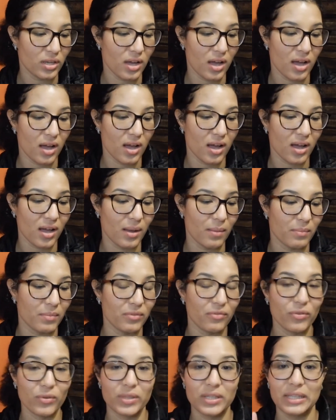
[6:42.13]

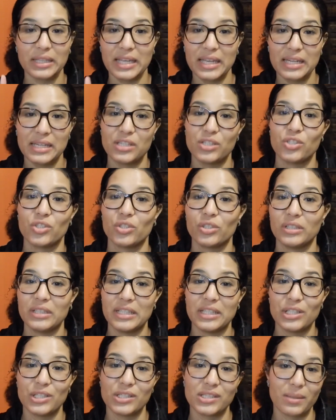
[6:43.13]
For the ladies, you'll
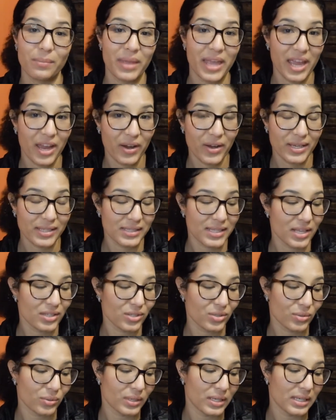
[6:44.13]
need some hair
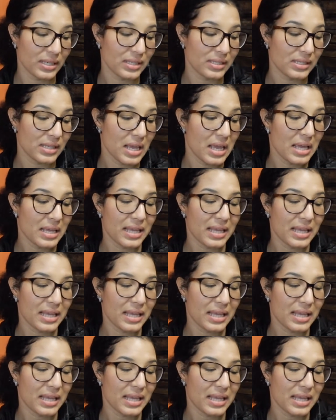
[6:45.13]
accessories.